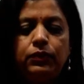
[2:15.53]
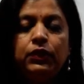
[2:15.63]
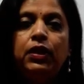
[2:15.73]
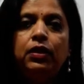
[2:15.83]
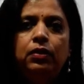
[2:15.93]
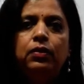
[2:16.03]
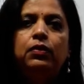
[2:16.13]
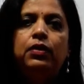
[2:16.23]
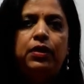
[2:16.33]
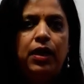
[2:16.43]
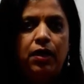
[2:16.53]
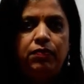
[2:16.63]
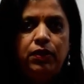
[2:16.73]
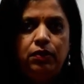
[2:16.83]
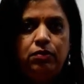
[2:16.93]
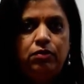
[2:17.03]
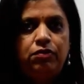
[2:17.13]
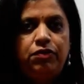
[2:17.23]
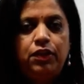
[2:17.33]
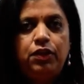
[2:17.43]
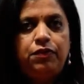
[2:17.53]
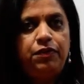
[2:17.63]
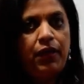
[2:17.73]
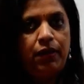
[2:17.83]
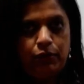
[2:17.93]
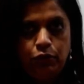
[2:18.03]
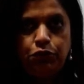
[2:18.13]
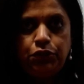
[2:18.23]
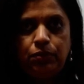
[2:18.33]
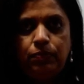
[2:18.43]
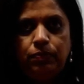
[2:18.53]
Then Darwin, father of evolution.